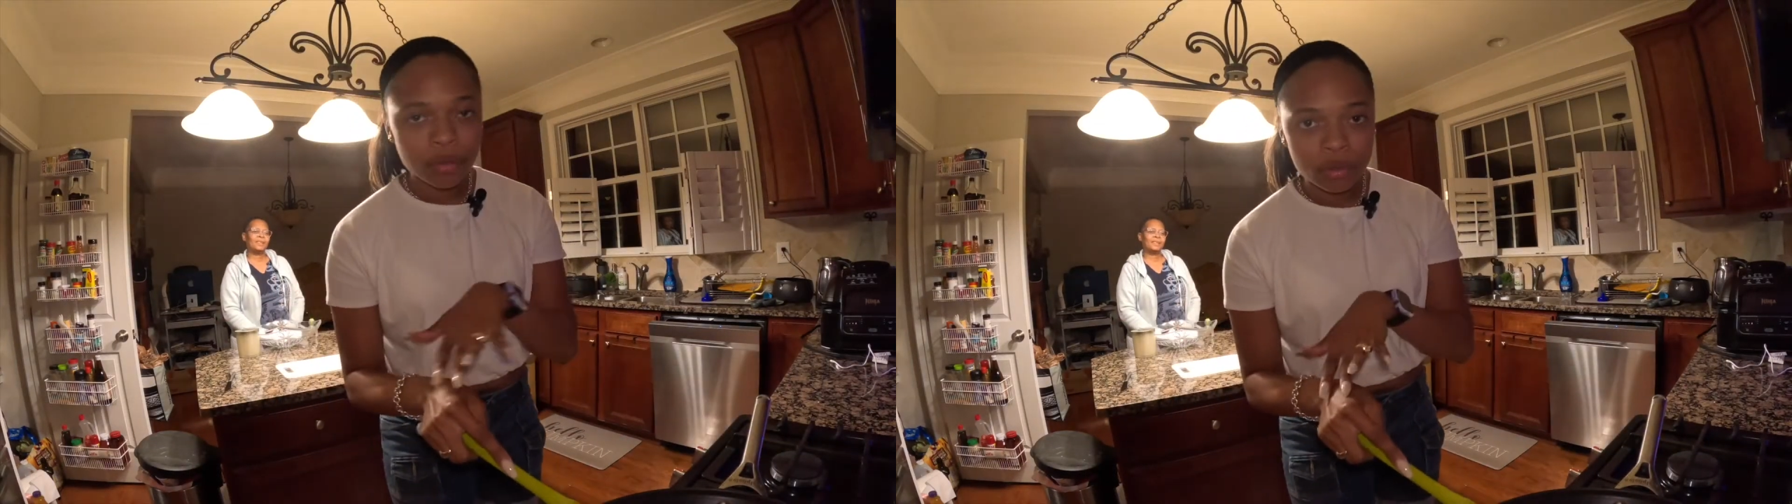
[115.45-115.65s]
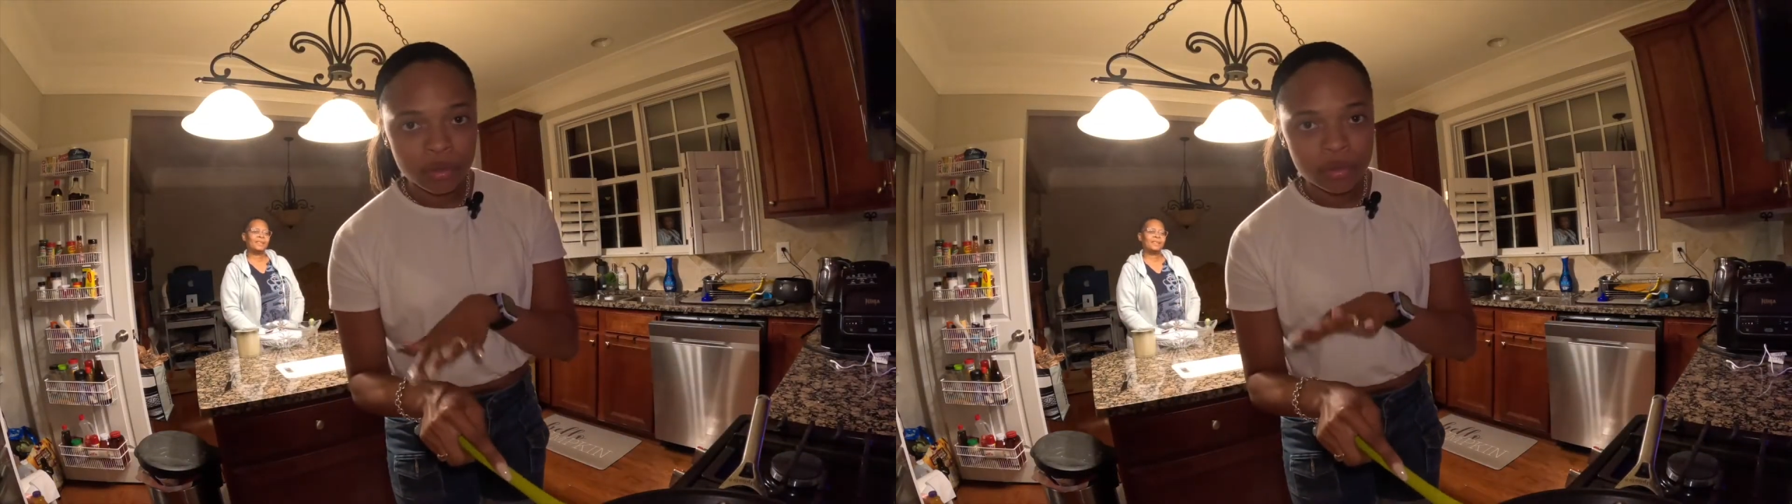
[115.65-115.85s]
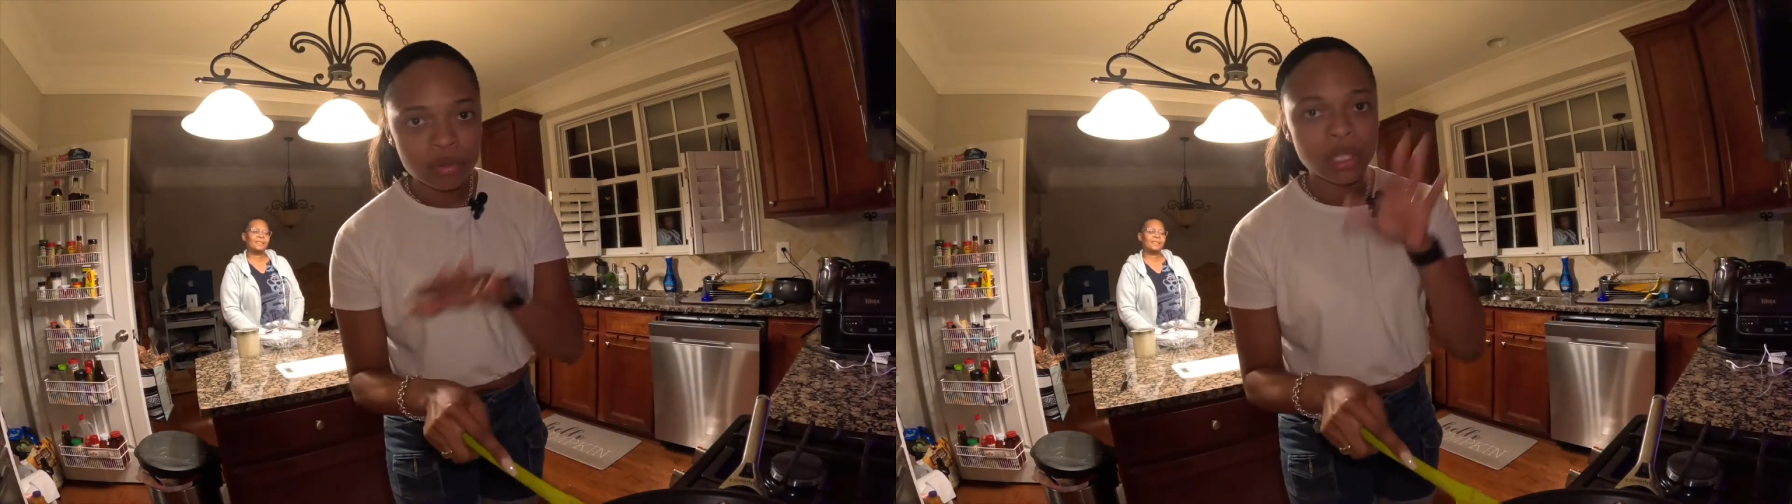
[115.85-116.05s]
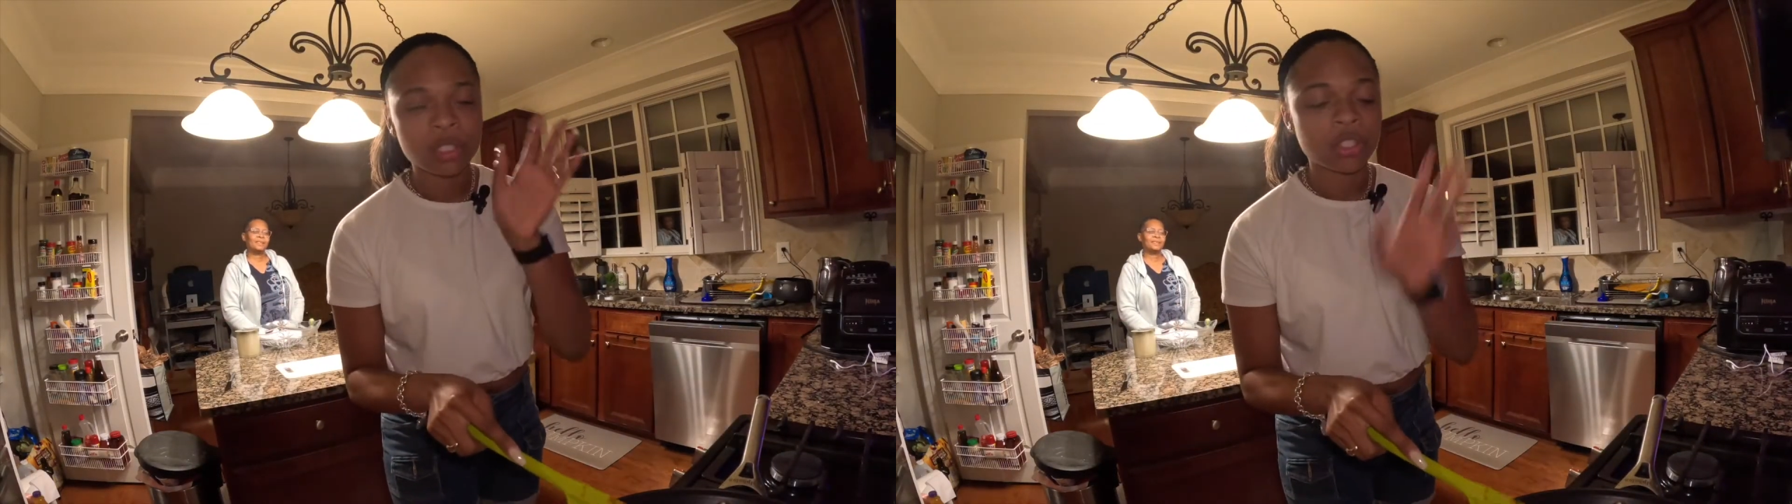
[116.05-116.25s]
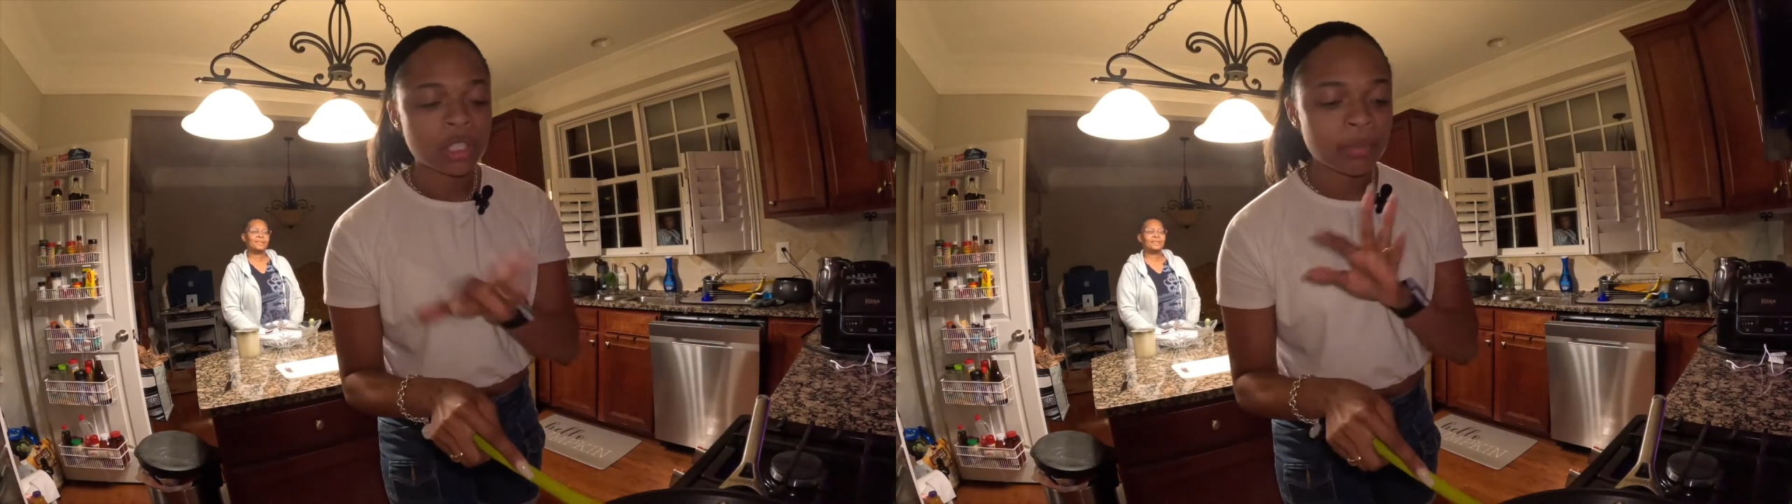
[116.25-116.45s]
noodles
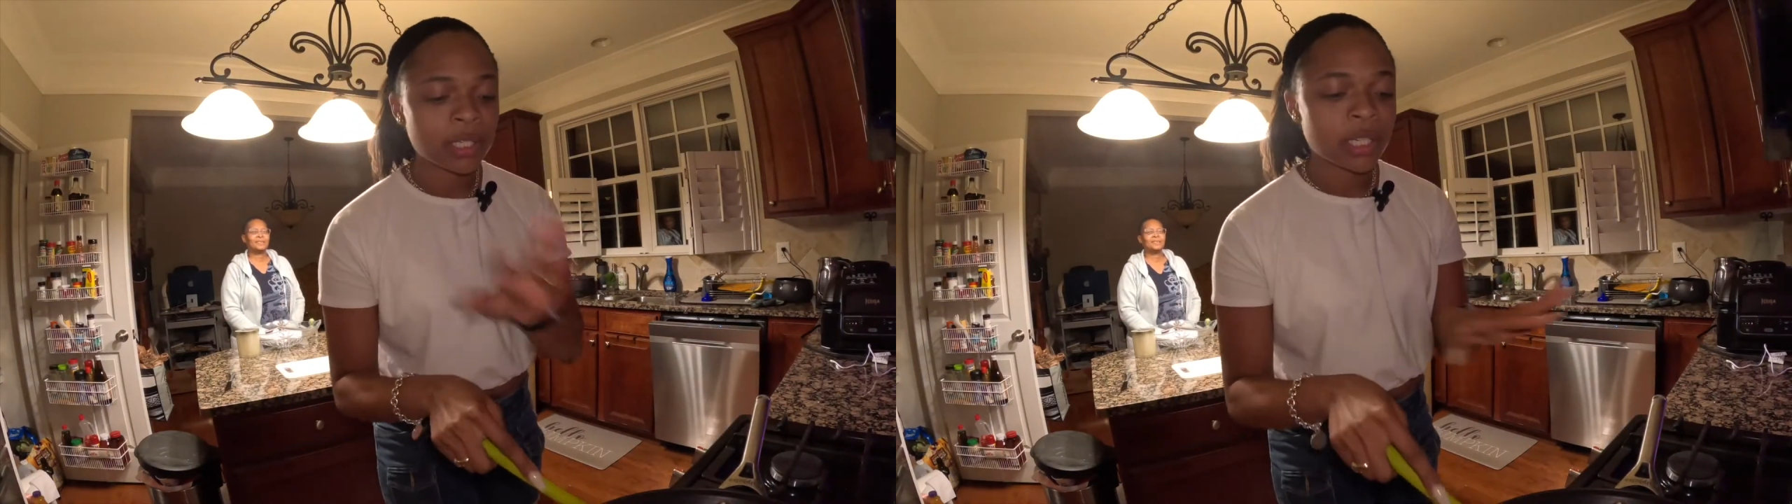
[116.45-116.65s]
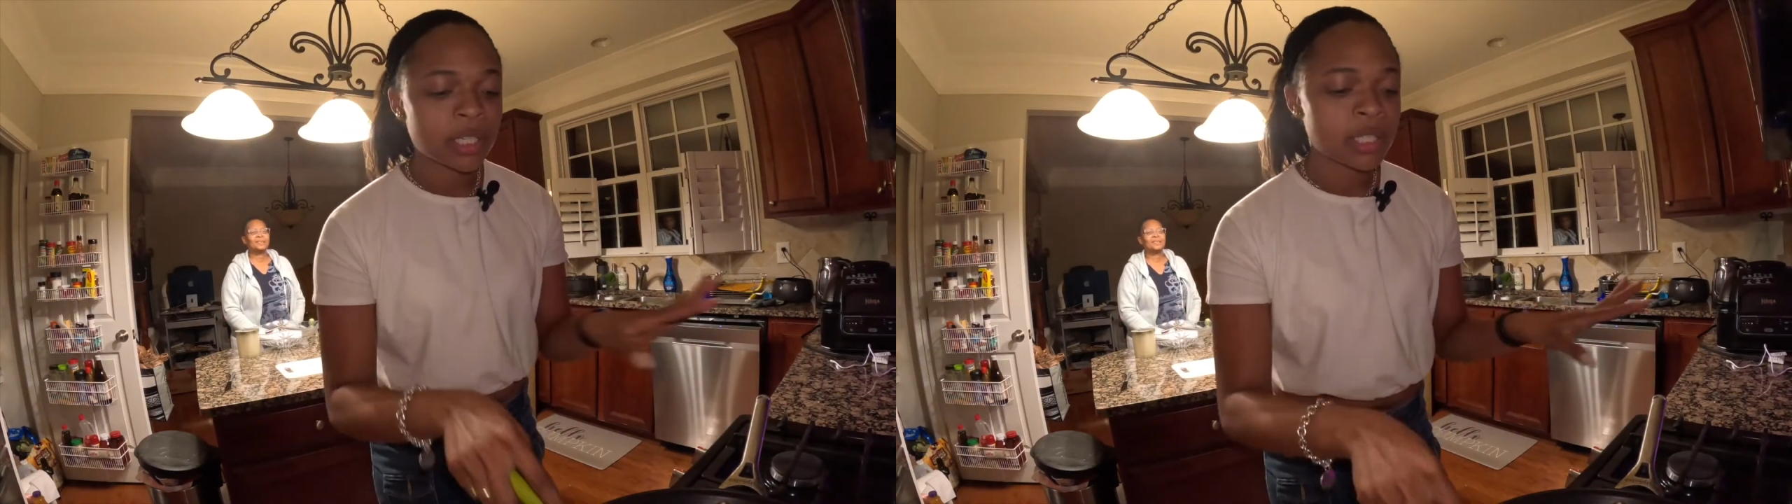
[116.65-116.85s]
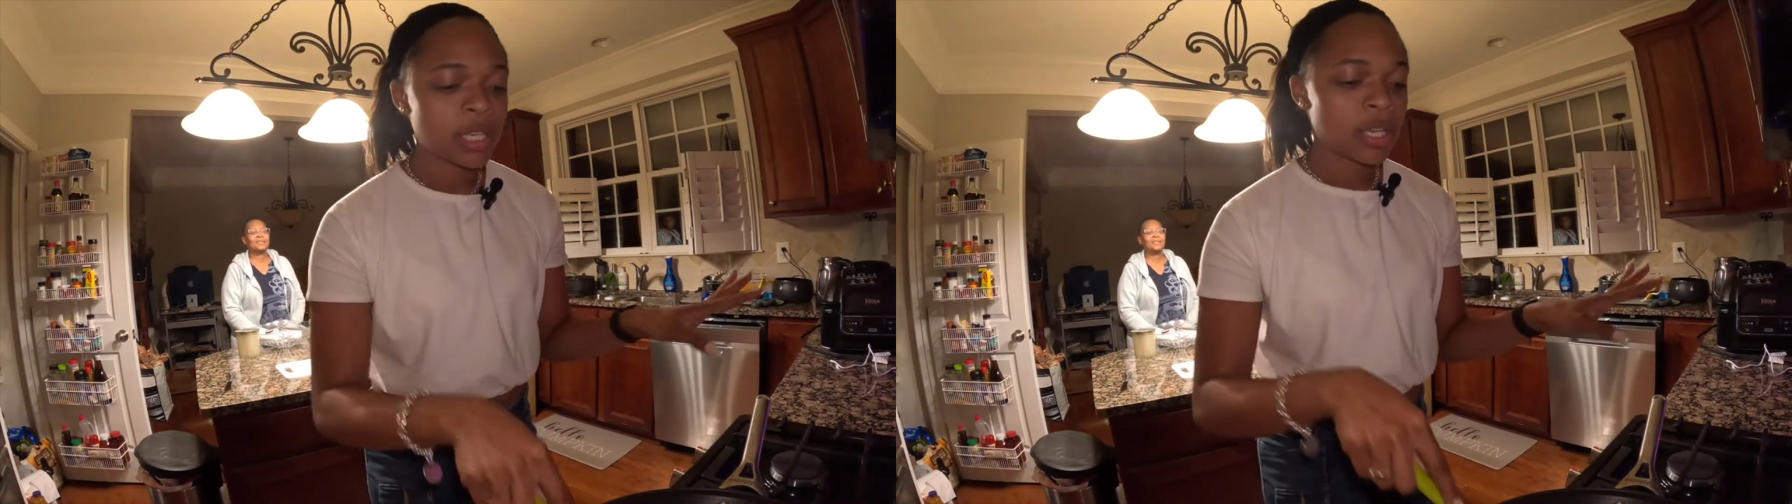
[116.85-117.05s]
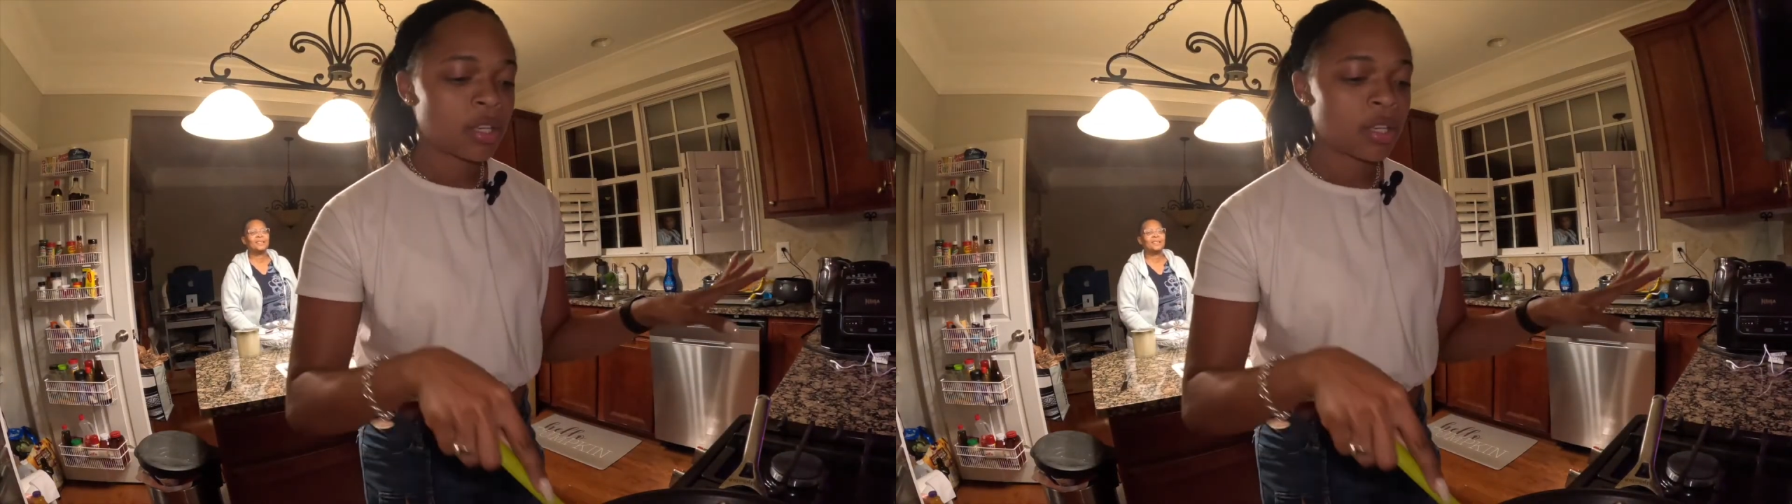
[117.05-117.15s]
just because,